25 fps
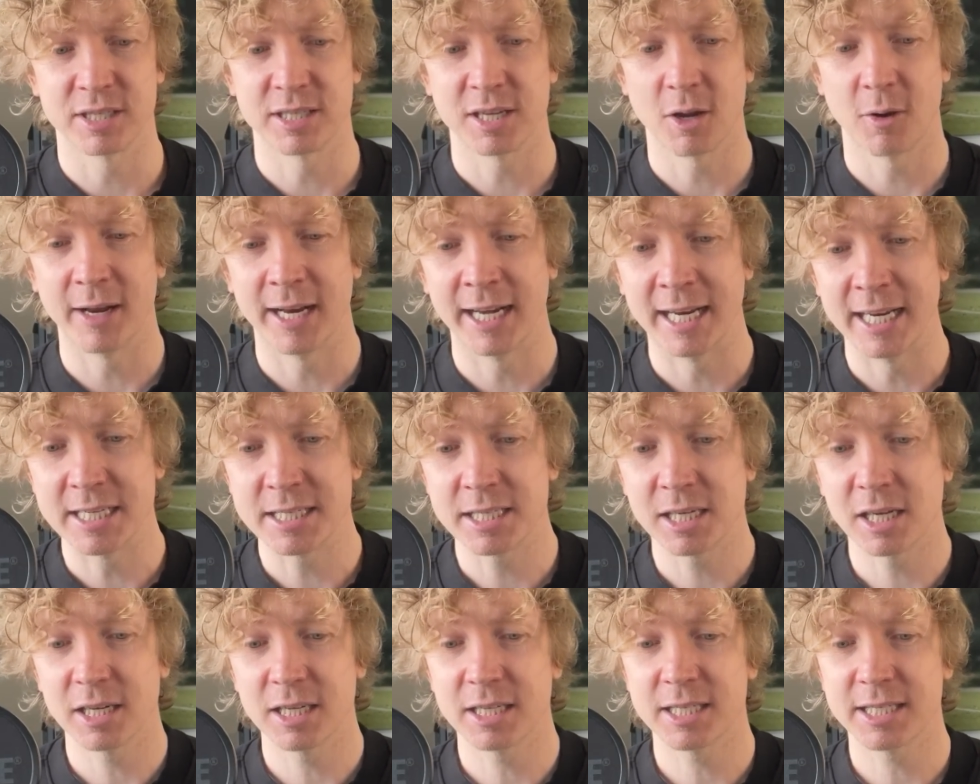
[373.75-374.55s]
So it
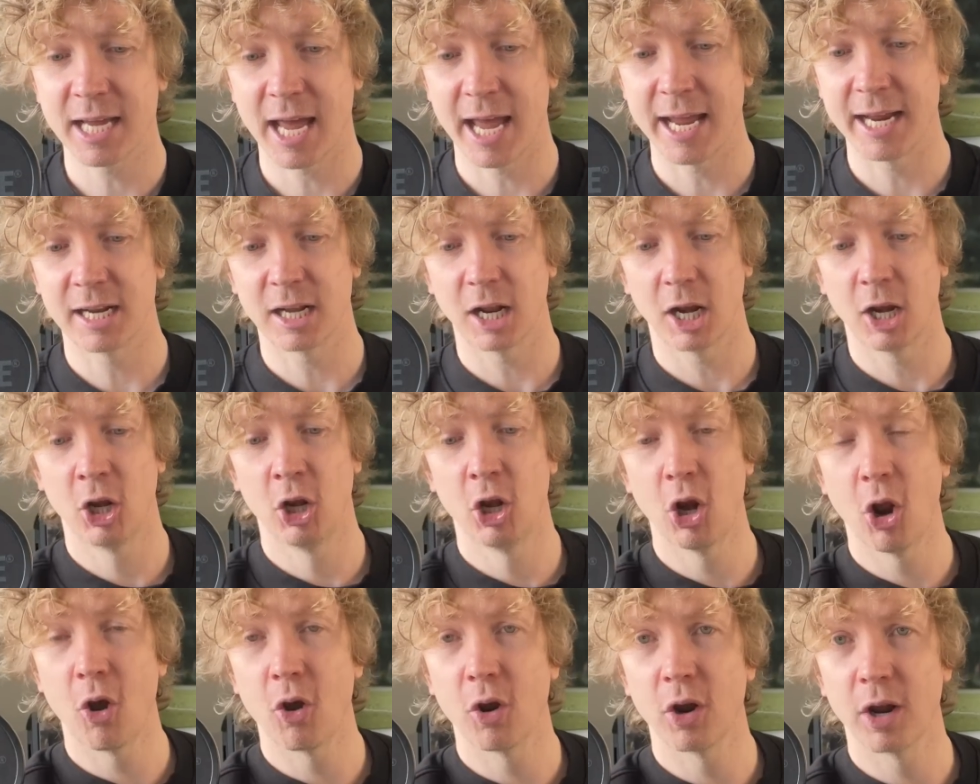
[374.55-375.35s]
is going to take
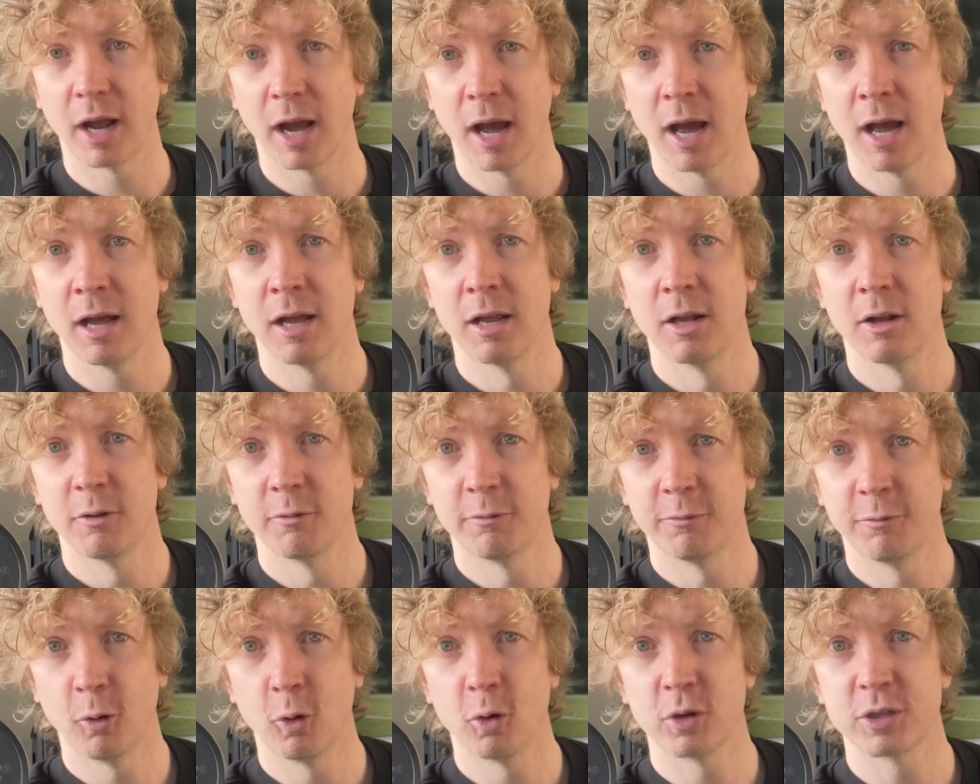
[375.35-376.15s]
longer
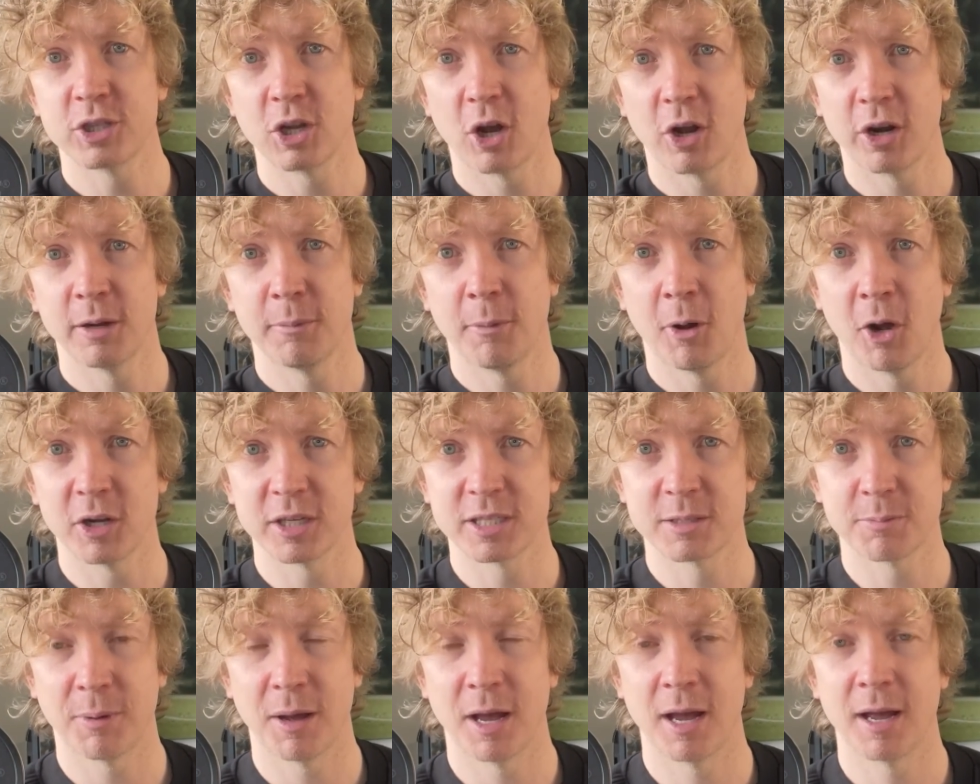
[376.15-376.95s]
for Tottenham
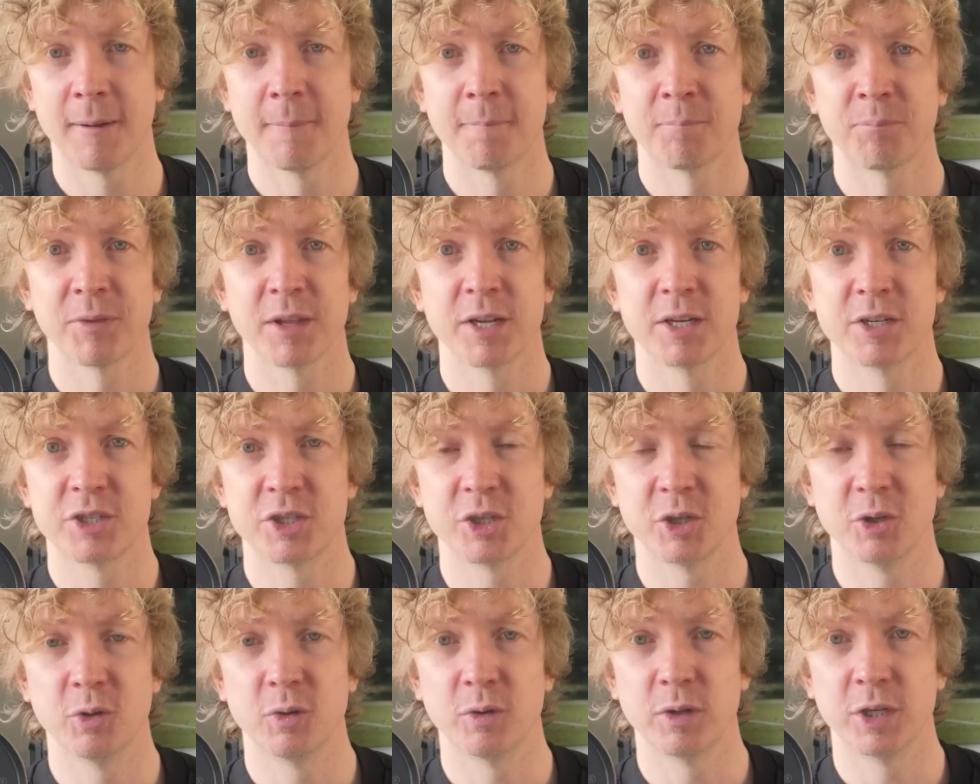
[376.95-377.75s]
Hotspur
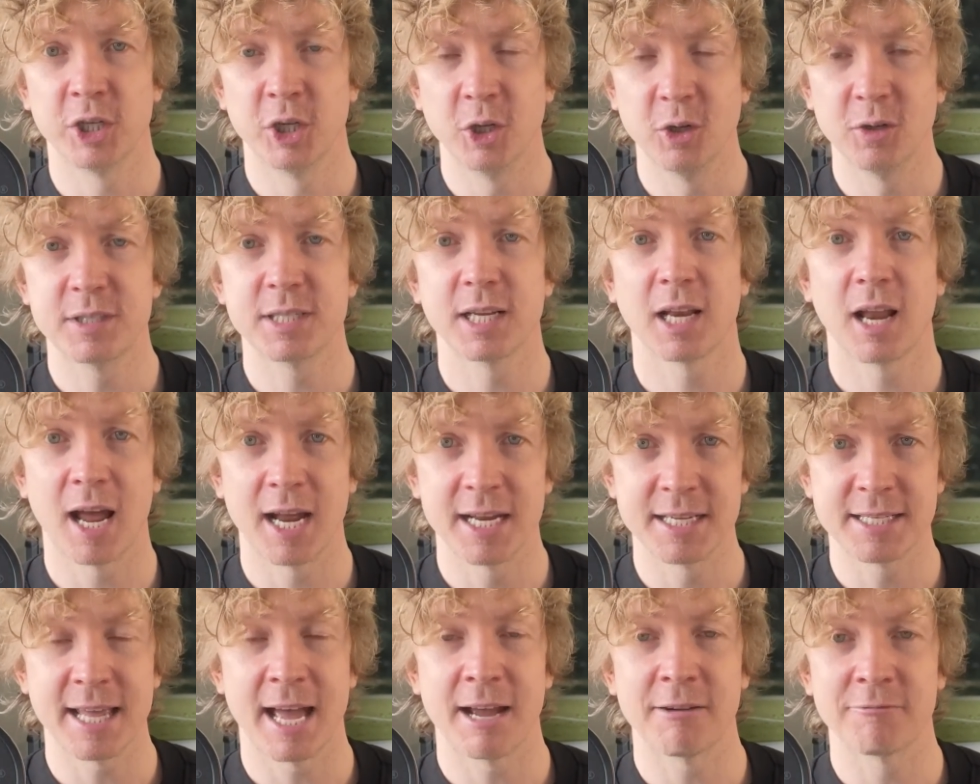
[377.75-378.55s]
to
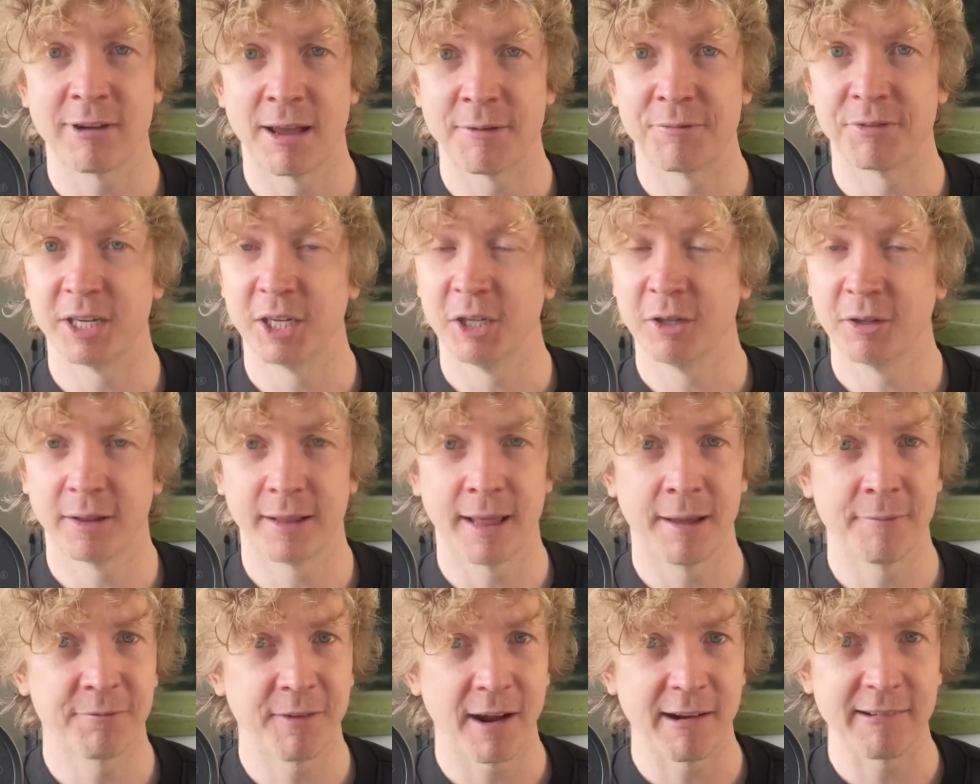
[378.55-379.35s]
utilise that revenue that
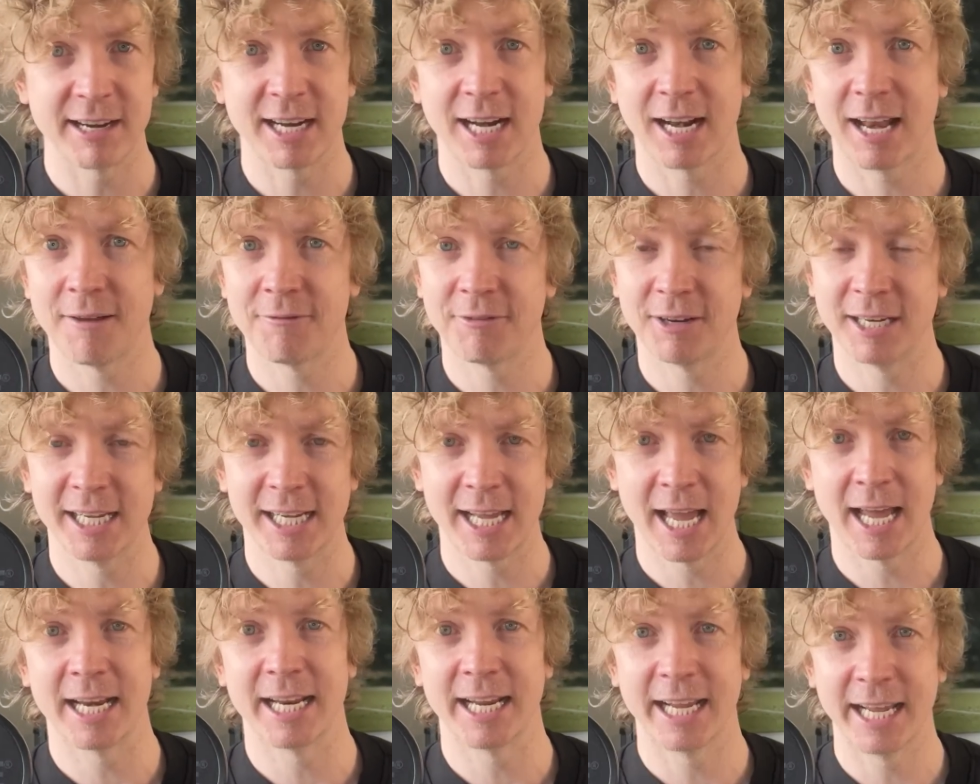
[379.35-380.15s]
they're very cleverly
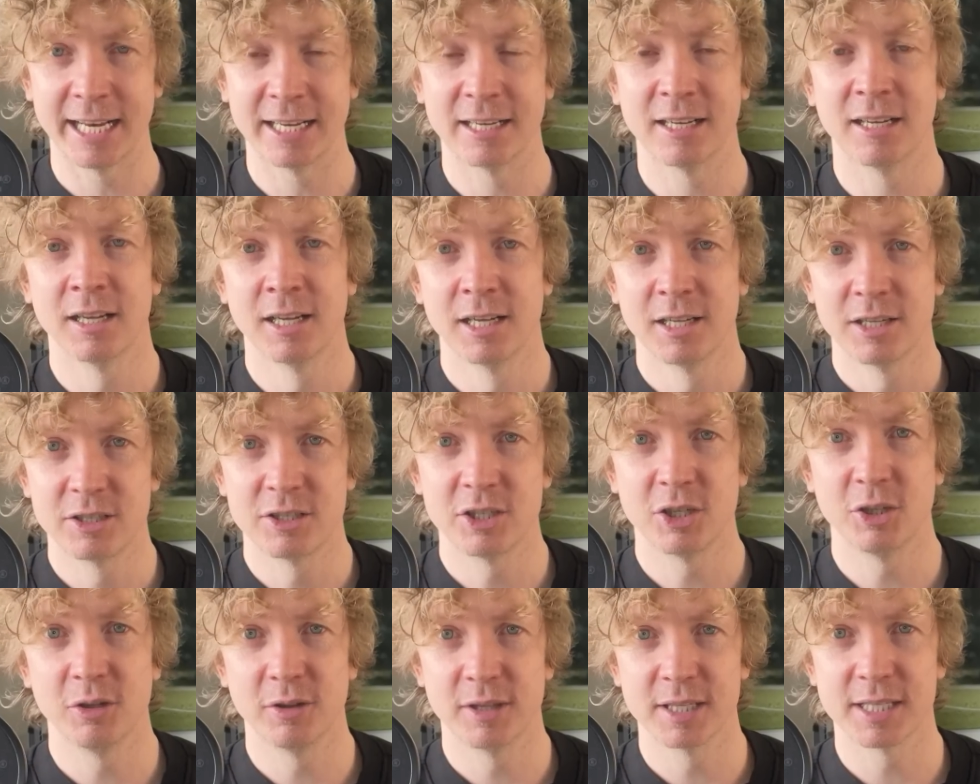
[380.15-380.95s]
getting in
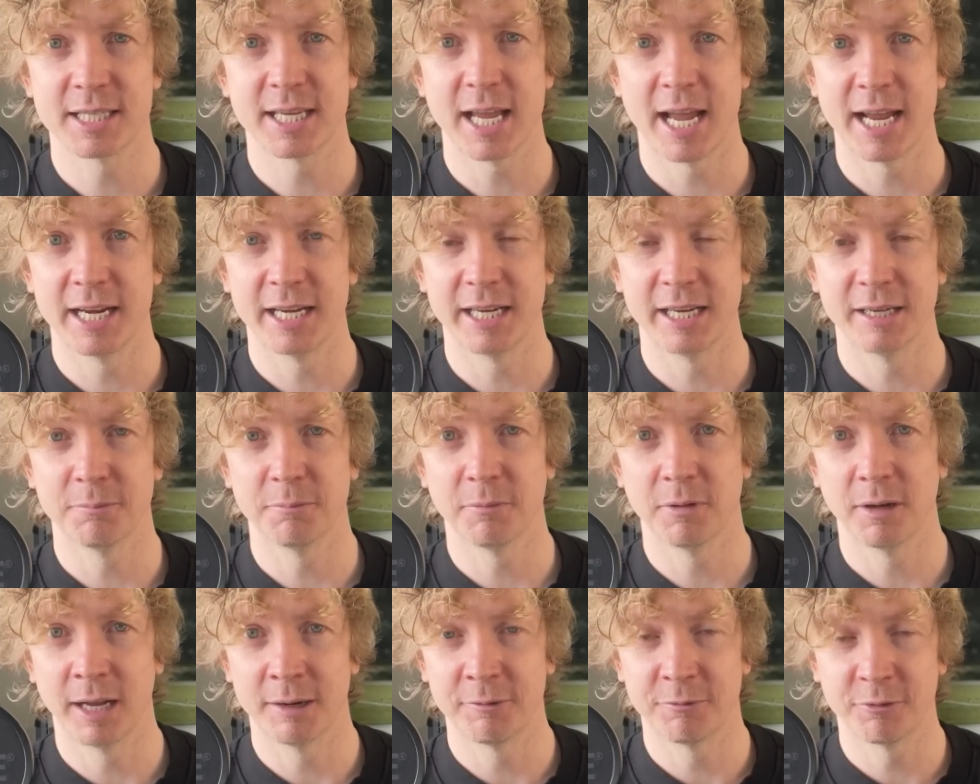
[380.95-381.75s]
to the
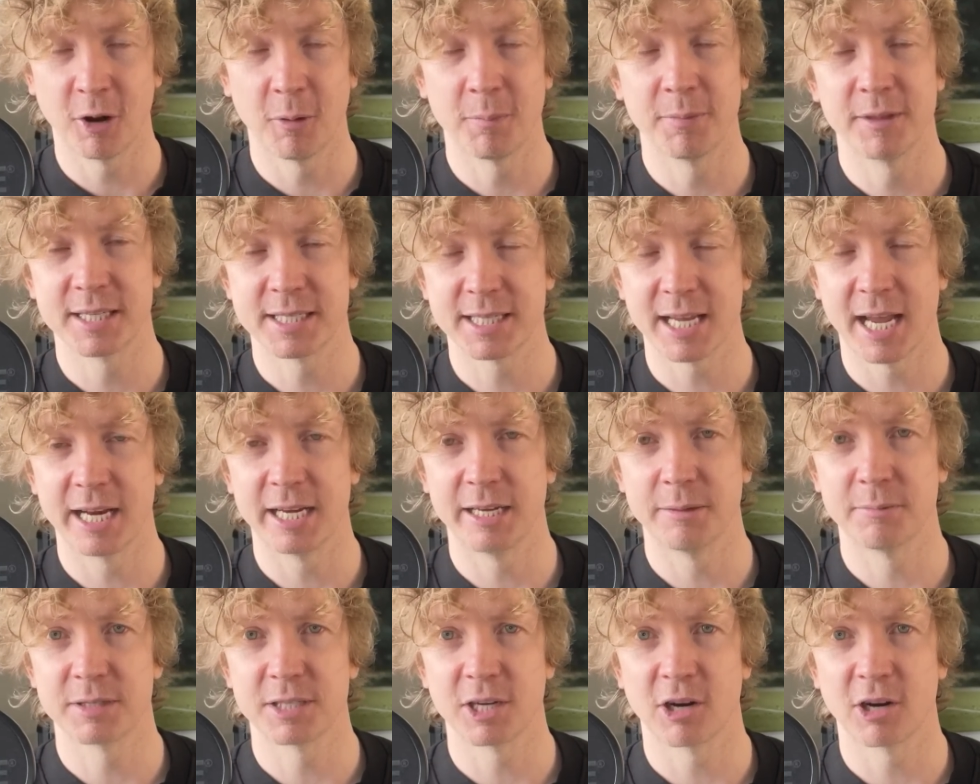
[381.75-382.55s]
stadium and from the stadium,